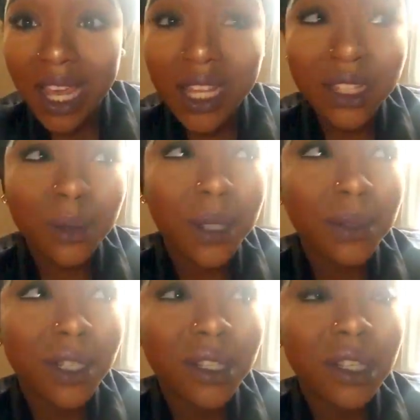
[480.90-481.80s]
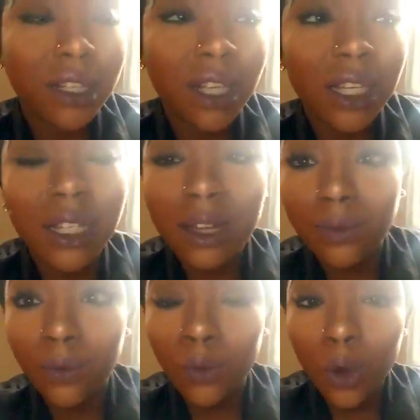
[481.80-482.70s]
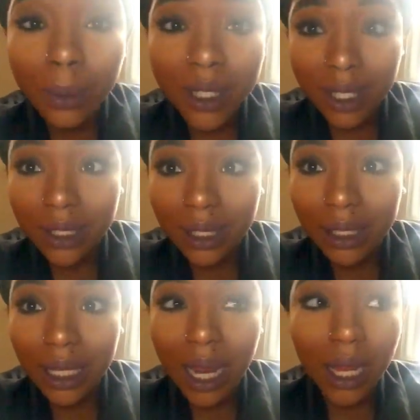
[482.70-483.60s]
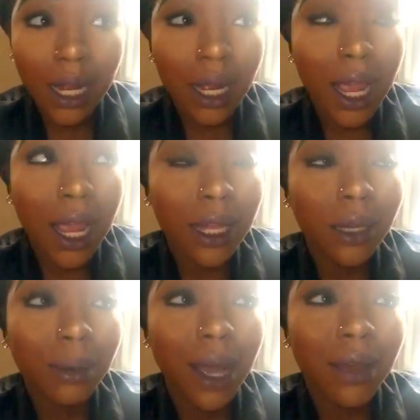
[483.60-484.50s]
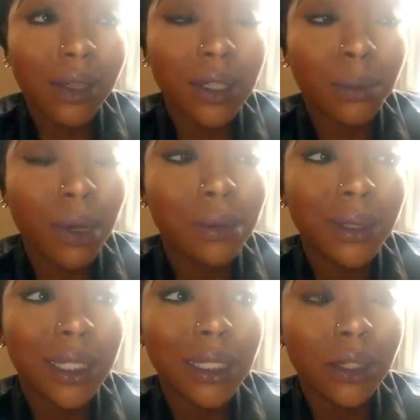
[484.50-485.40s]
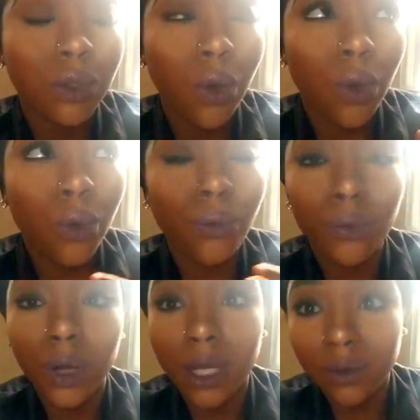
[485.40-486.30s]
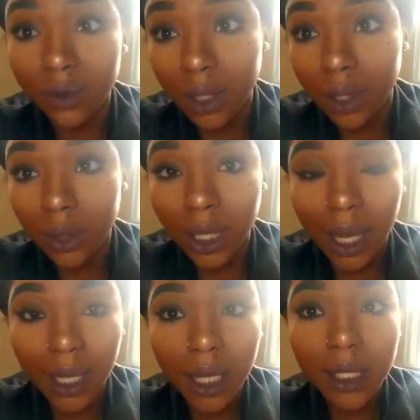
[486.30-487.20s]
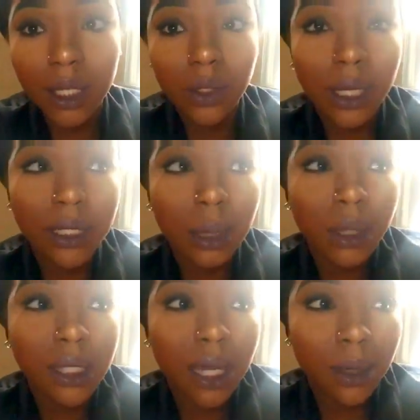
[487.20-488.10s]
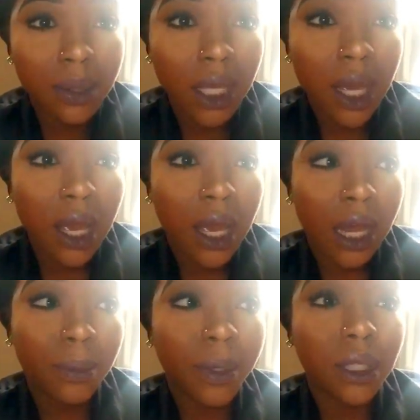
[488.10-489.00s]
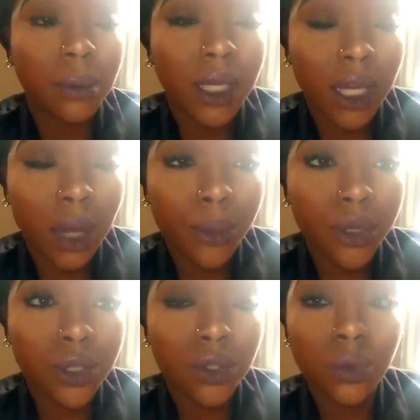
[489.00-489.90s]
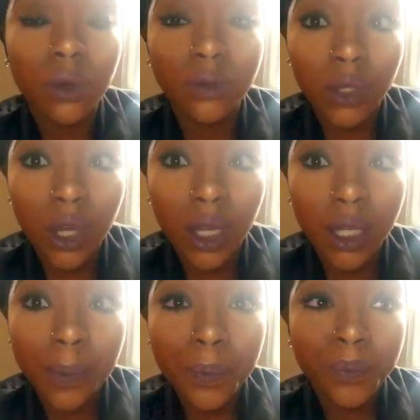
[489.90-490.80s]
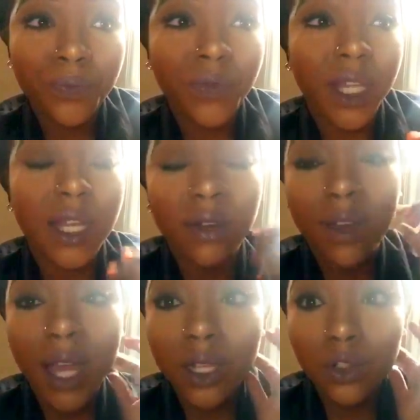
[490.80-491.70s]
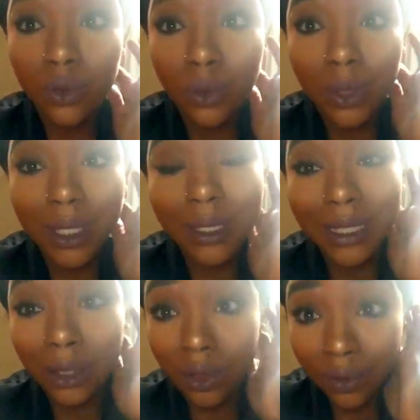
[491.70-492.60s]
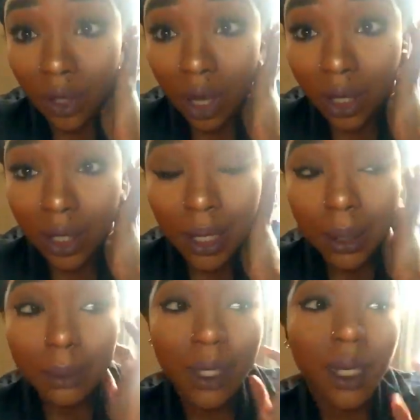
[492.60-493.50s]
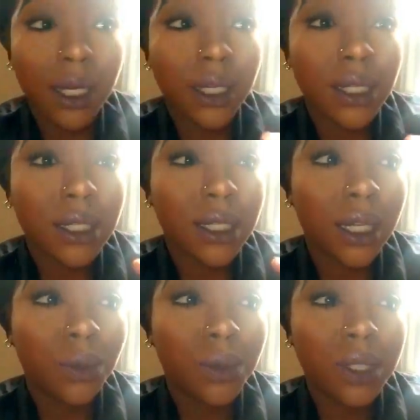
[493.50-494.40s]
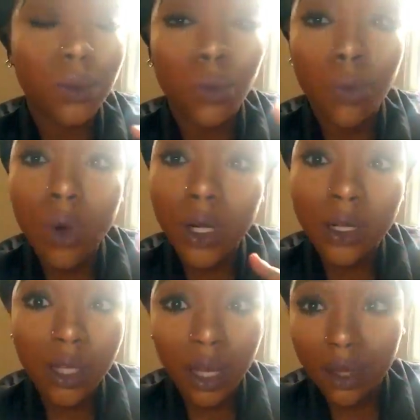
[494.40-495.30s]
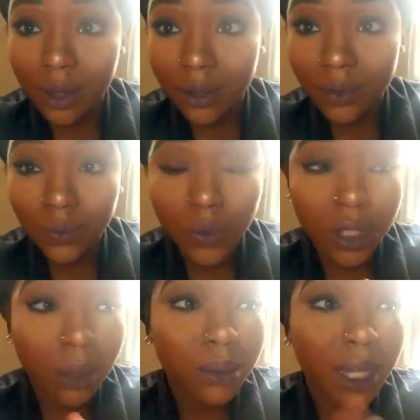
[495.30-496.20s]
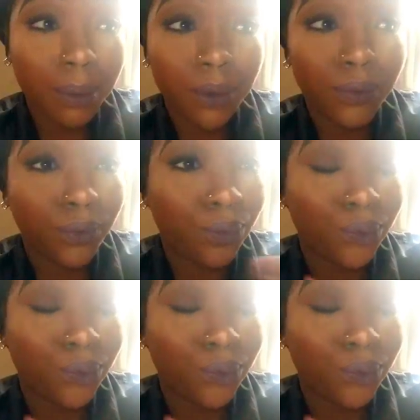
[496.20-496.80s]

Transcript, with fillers: and then sometimes there's nothing left for me to delete and I end up having to probably delete the whole freaking video like I can't tell you guys how many times I picked up the camera to do a vlog and I've had to delete the vlog because it was one or the other. Some type of